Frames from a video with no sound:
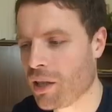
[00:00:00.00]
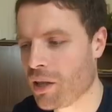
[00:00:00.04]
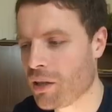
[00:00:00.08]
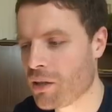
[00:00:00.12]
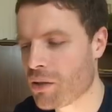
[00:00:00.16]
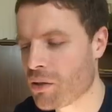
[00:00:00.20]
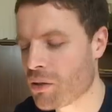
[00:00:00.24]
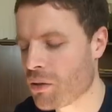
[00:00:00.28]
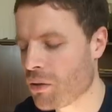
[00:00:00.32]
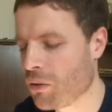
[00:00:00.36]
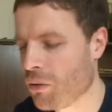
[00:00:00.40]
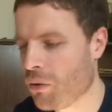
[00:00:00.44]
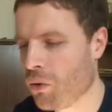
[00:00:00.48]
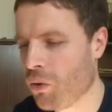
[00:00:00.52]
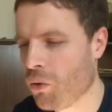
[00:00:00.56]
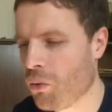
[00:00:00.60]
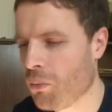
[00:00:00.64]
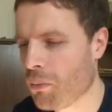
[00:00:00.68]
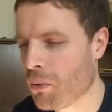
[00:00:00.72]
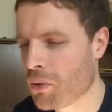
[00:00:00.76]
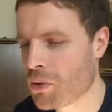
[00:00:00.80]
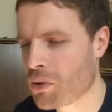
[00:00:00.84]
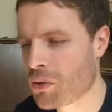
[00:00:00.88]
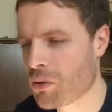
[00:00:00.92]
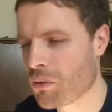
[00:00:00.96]
It's
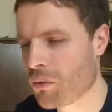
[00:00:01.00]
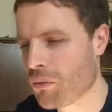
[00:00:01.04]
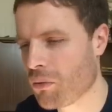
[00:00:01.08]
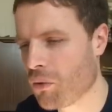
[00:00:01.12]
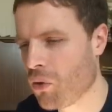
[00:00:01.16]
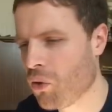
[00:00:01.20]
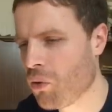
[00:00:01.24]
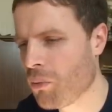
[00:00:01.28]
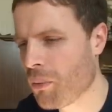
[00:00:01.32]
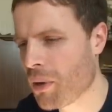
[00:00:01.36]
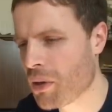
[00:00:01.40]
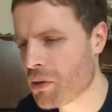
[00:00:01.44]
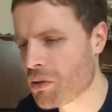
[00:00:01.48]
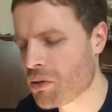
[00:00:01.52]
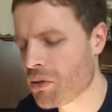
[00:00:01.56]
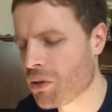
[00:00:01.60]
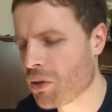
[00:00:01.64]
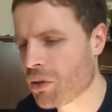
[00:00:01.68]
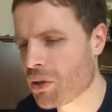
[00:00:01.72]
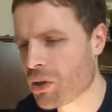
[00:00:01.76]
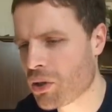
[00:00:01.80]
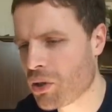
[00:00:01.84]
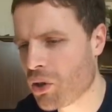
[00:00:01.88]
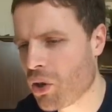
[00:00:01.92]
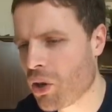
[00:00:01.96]
almost
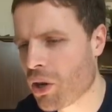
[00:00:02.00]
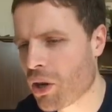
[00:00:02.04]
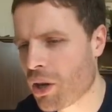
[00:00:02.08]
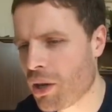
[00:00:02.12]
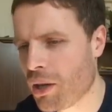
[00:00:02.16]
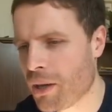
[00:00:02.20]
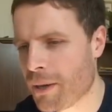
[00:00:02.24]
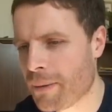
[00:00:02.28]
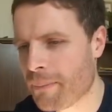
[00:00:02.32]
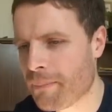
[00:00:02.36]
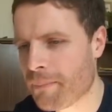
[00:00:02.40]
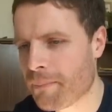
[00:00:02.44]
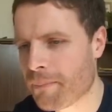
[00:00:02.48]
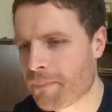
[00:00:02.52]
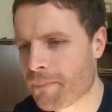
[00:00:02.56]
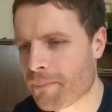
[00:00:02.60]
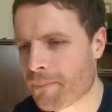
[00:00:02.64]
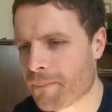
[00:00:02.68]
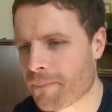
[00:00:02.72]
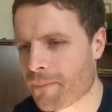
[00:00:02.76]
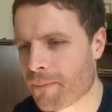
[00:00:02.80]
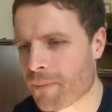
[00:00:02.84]
not an